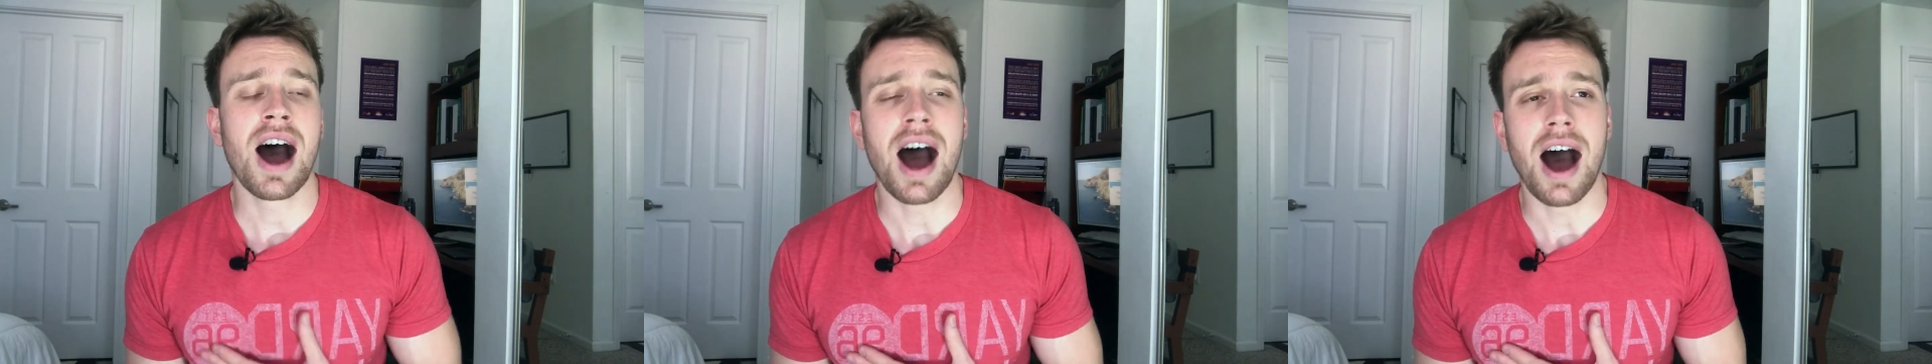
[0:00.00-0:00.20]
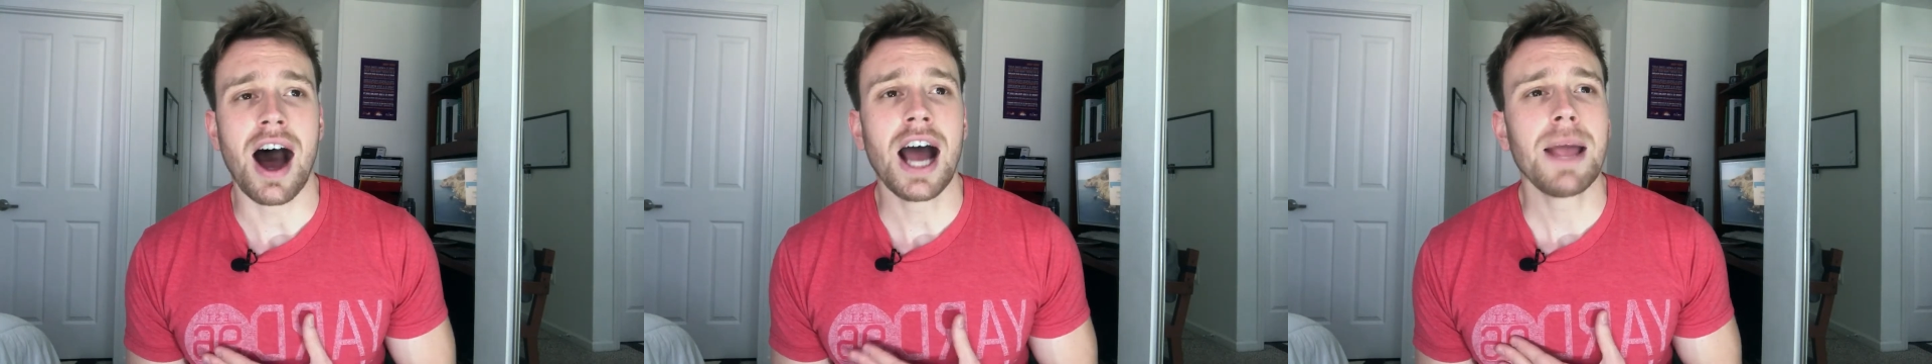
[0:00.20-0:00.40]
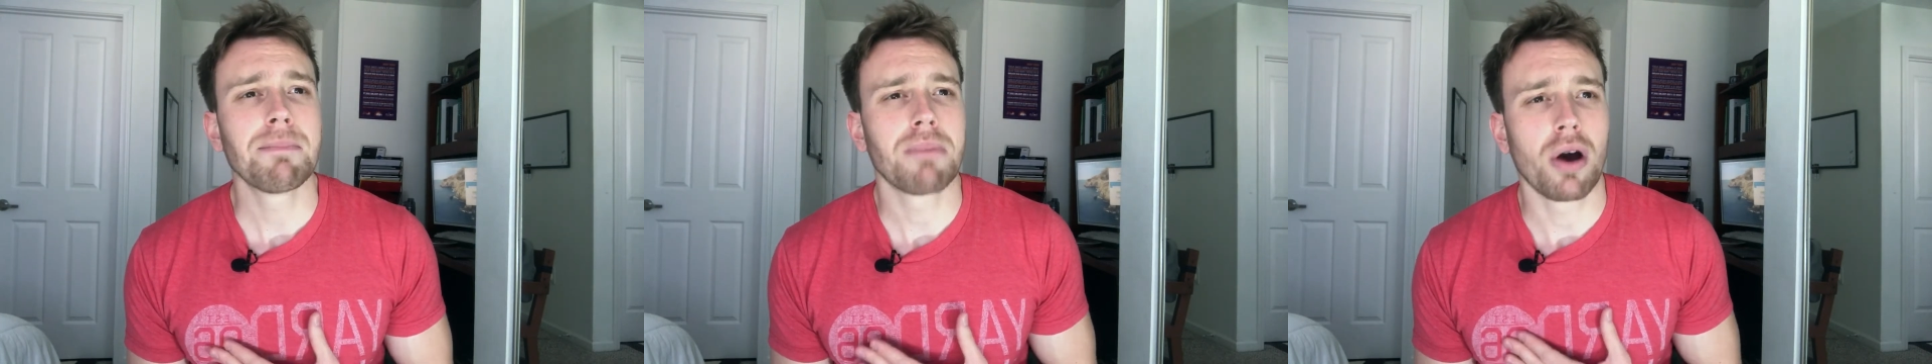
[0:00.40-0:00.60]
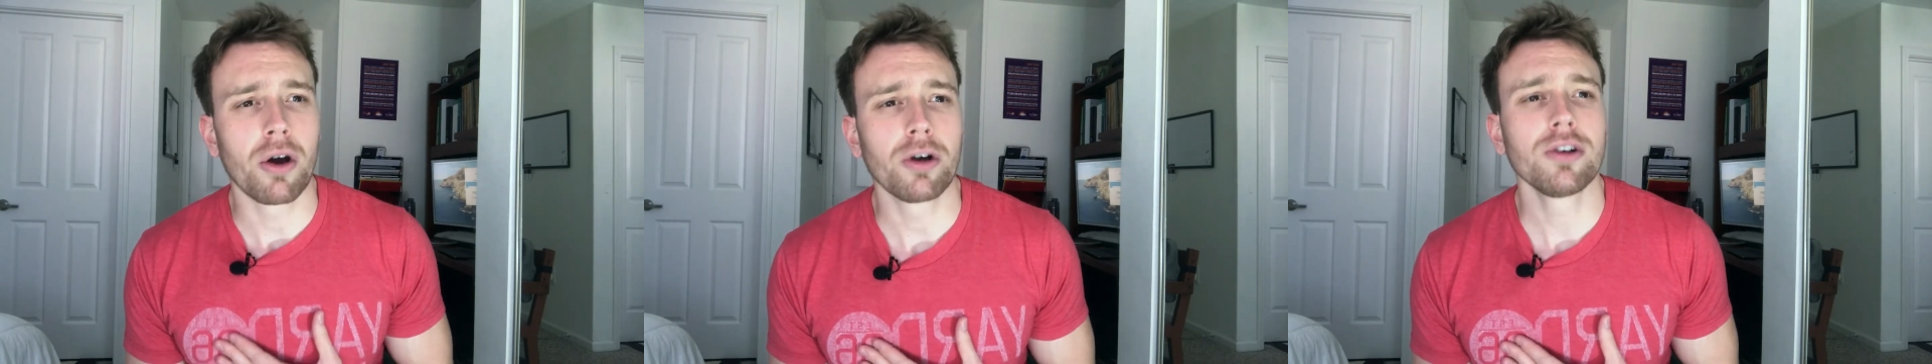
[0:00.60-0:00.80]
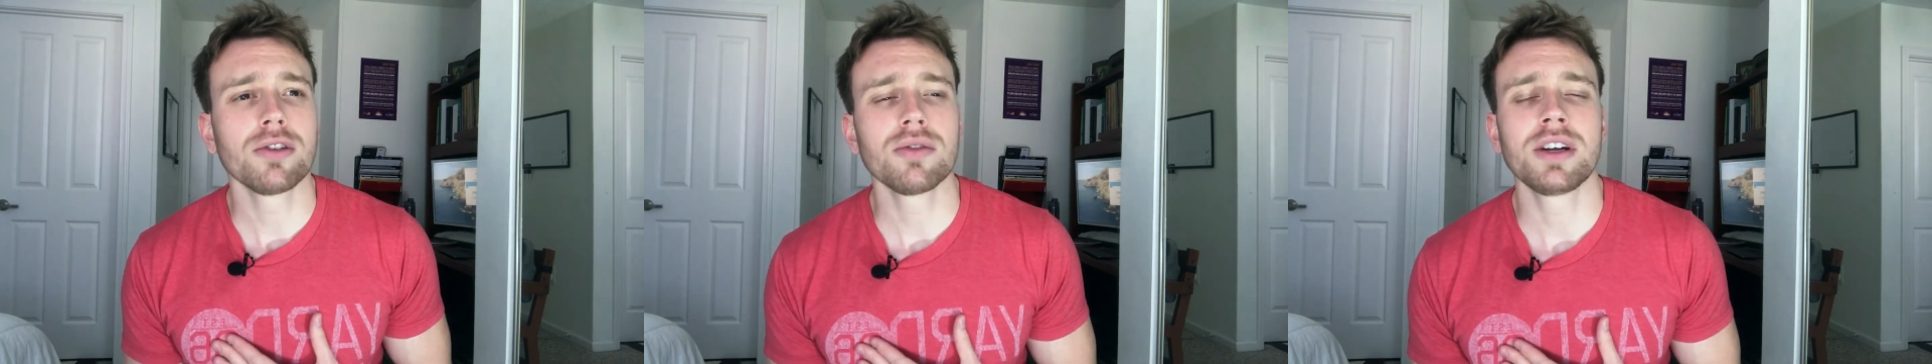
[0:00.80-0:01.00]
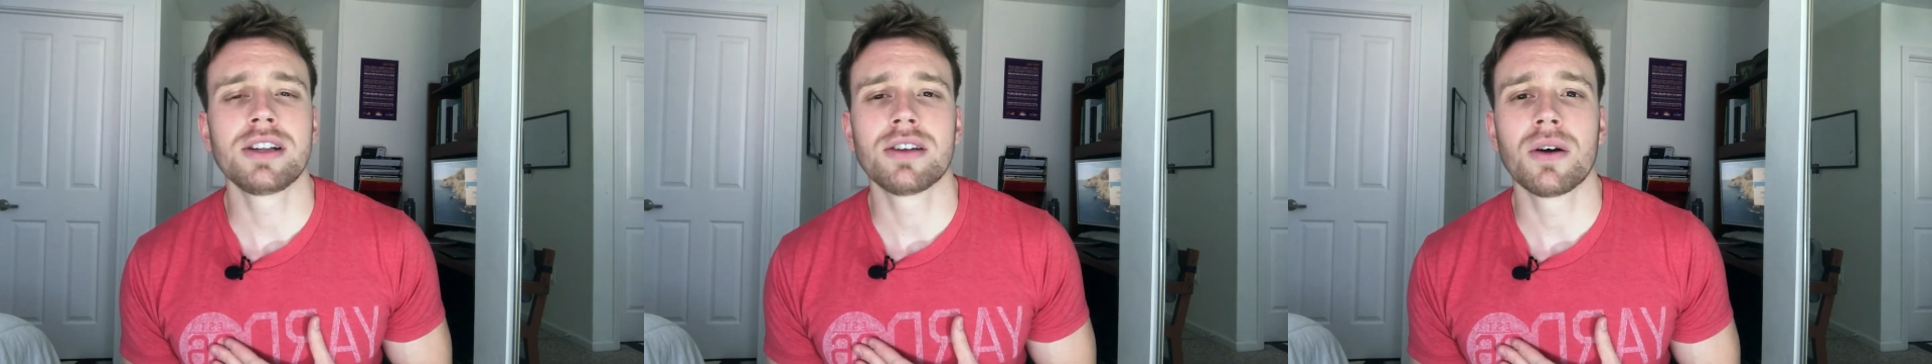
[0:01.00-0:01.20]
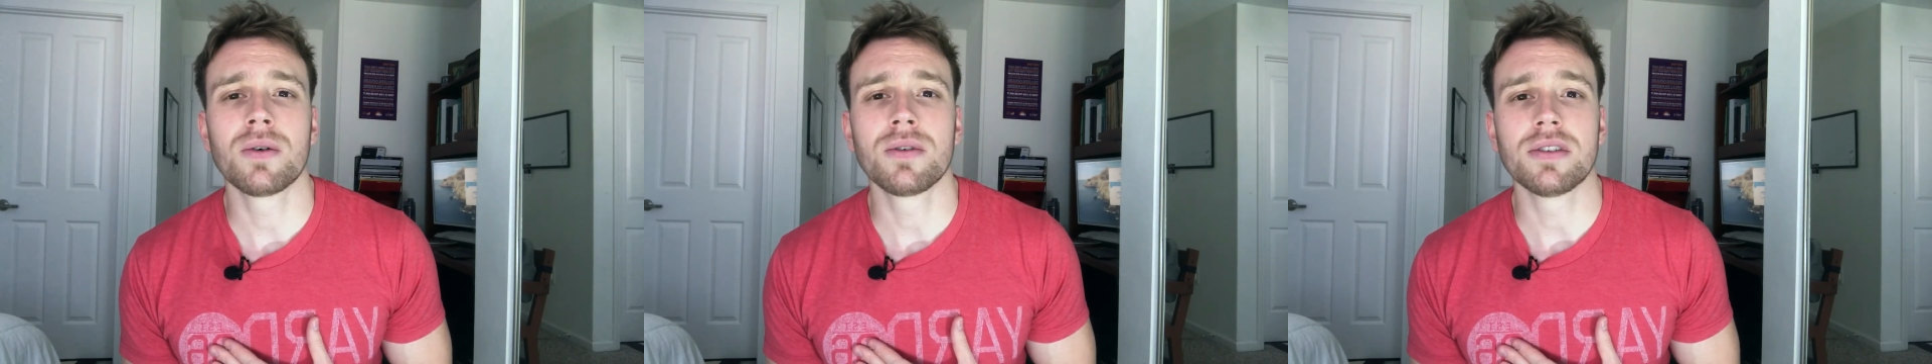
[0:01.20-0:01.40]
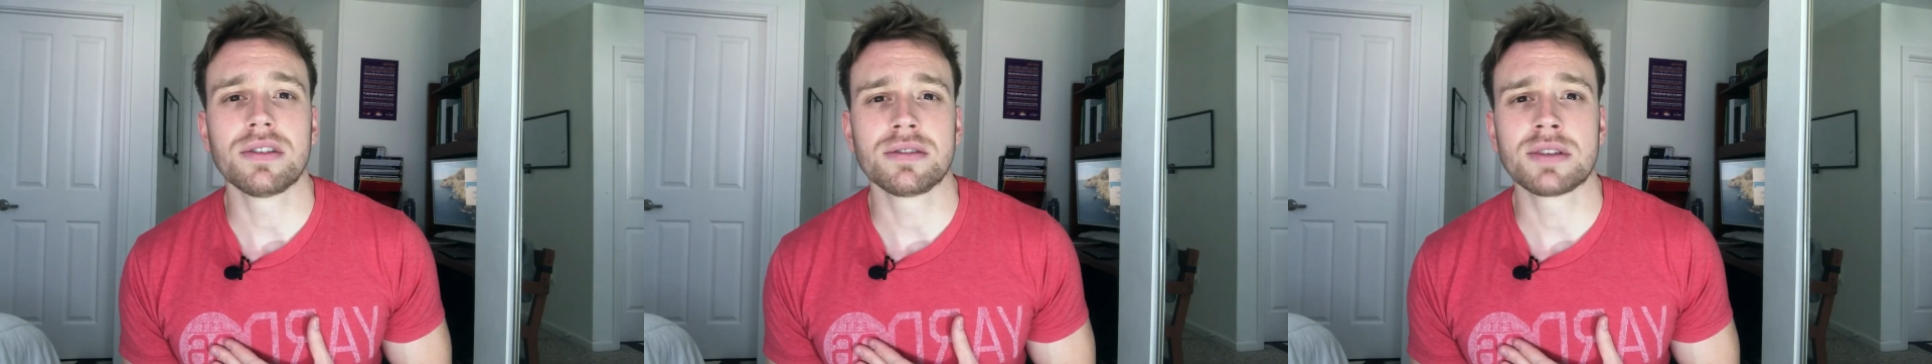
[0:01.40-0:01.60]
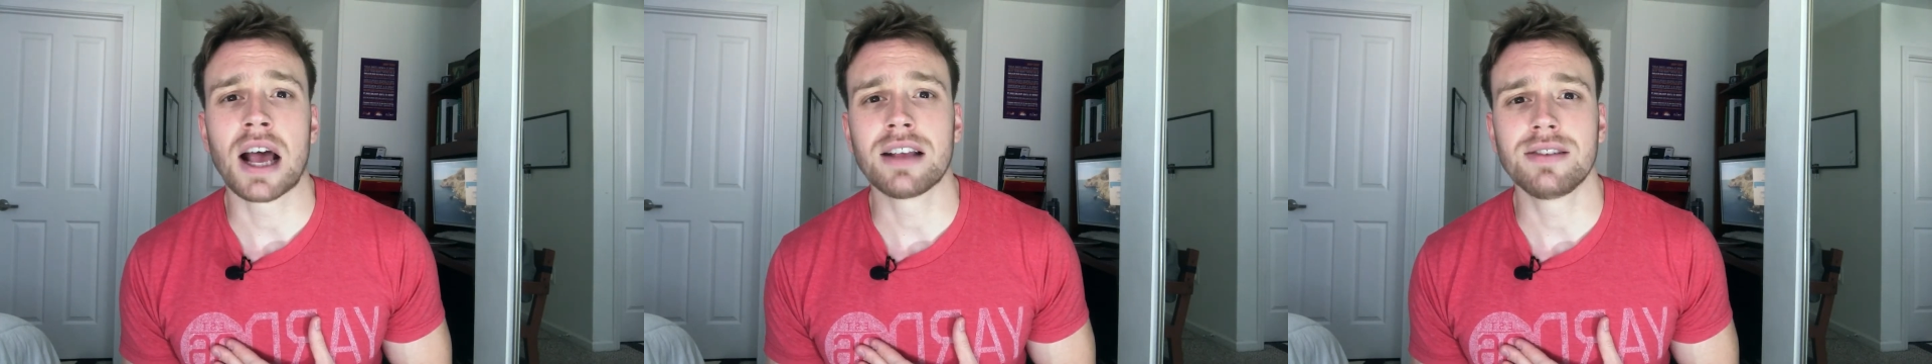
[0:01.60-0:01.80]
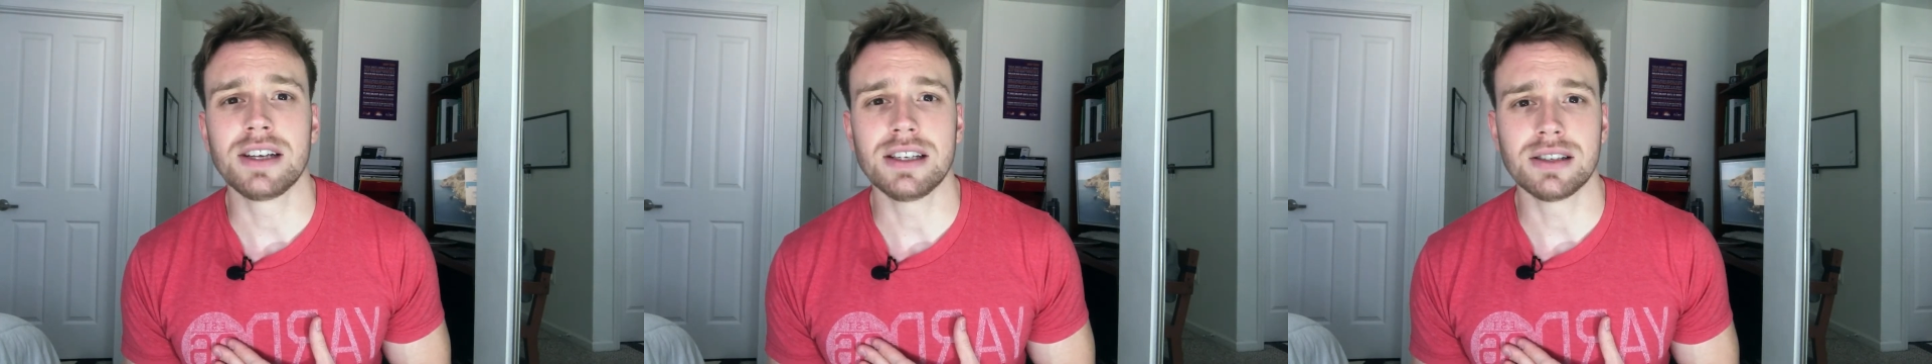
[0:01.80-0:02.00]
I personally don't
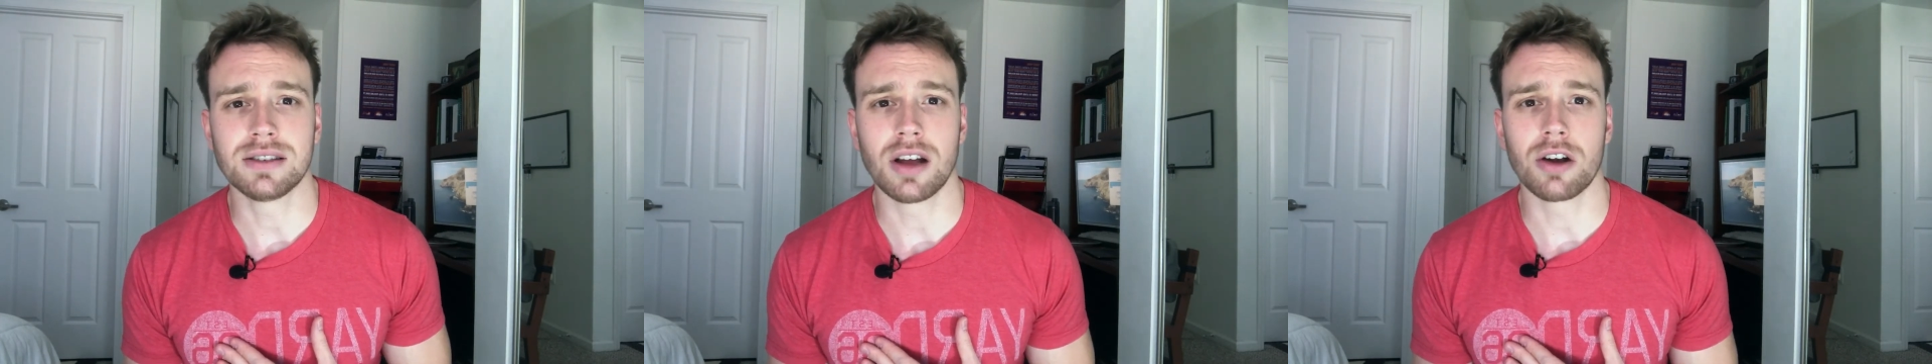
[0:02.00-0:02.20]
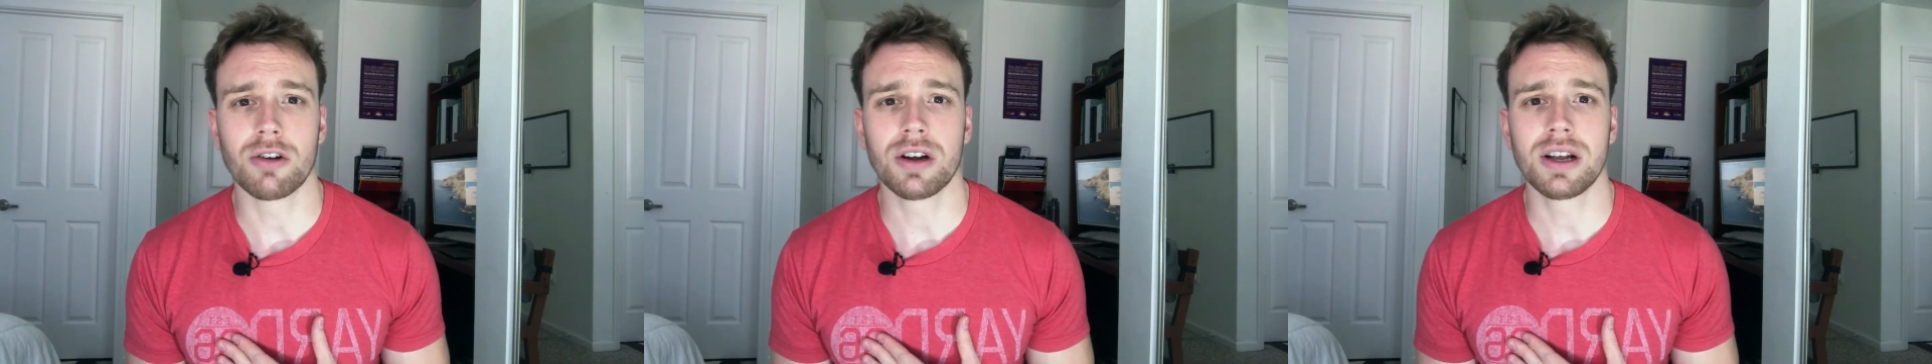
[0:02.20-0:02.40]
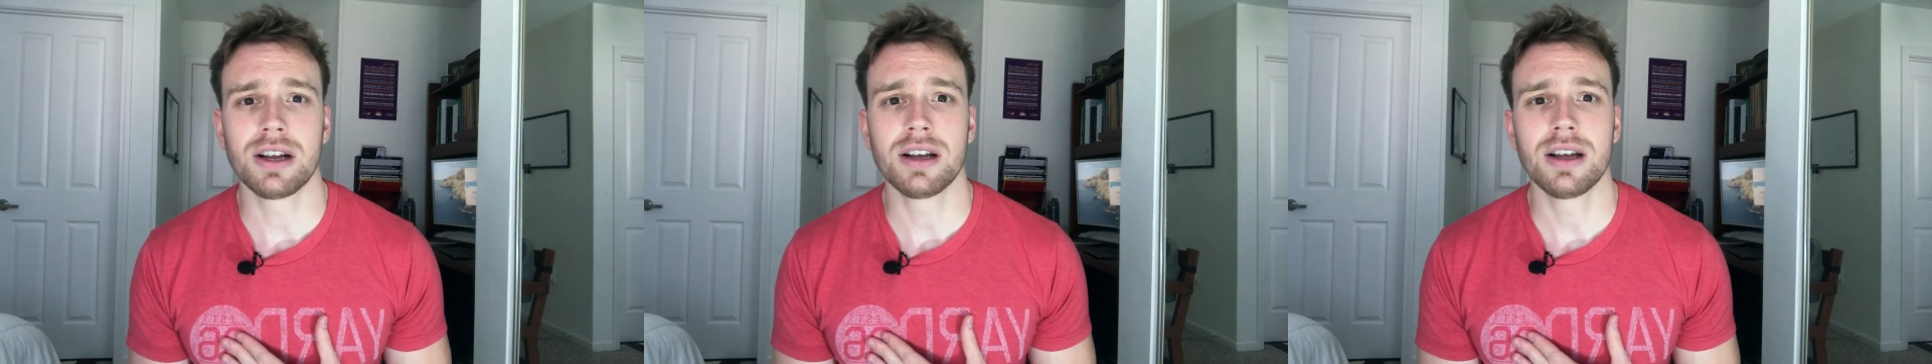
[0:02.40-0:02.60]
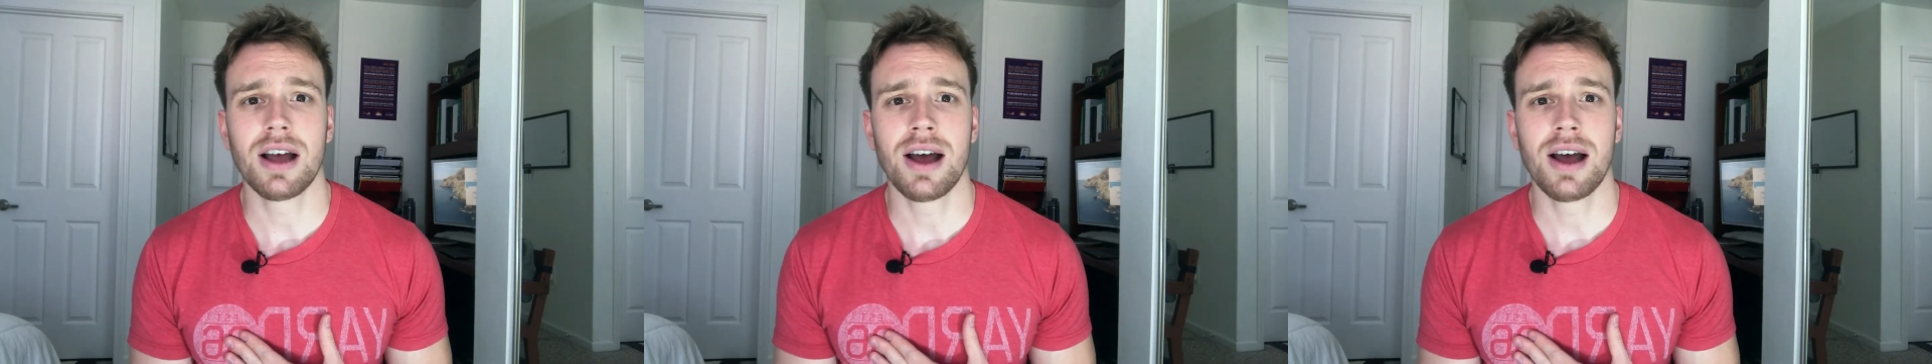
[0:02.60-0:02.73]
see stuttering